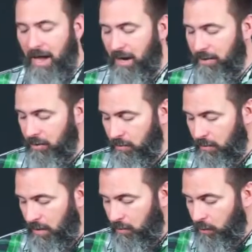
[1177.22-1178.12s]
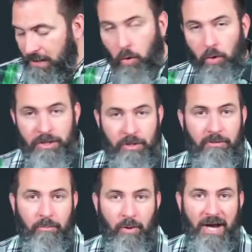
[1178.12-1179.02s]
You record your
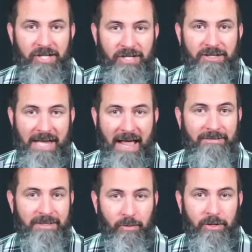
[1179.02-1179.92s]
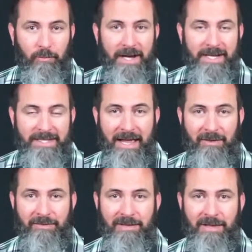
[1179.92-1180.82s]
impressions. You have somewhere to write it
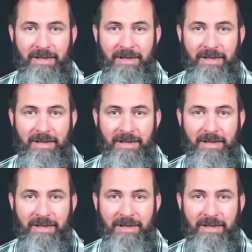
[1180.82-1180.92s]
down.